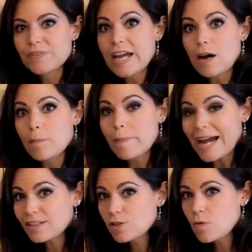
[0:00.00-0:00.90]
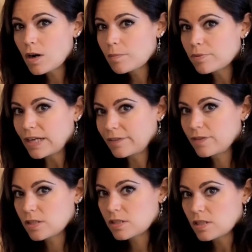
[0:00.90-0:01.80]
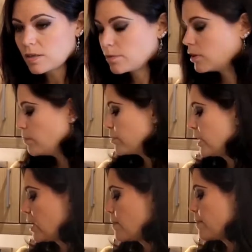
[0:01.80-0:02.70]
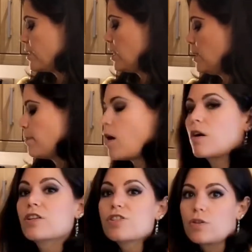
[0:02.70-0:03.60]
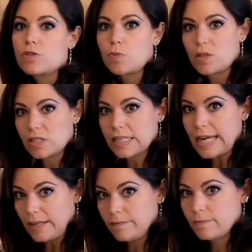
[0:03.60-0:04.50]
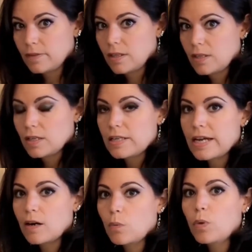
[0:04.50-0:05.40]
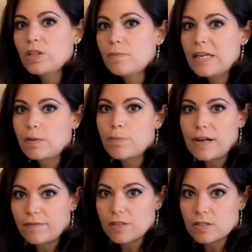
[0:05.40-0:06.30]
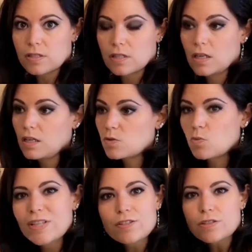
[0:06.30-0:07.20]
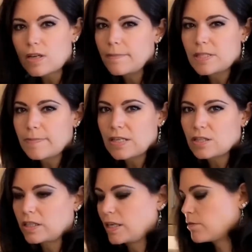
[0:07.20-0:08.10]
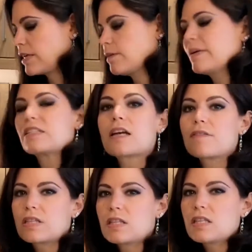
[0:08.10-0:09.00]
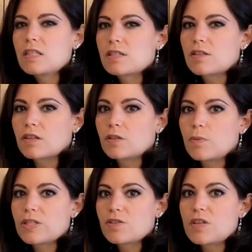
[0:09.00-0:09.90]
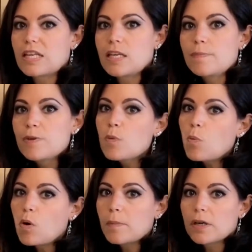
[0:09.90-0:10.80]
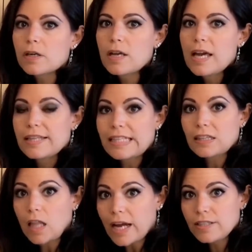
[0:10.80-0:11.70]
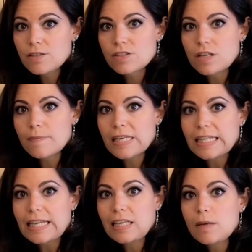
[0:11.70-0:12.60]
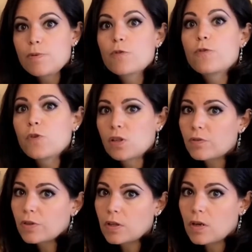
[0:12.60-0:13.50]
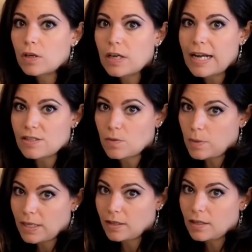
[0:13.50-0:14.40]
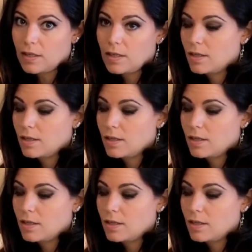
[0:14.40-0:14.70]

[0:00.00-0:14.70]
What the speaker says: Now back to our breakfast. I'm going to bring up the porridge oats once again. Now when you make breakfast, And it's winter time especially. I recommend having these during the winter. They keep you warmer, they line your stomach, and they keep you fuller for longer as well.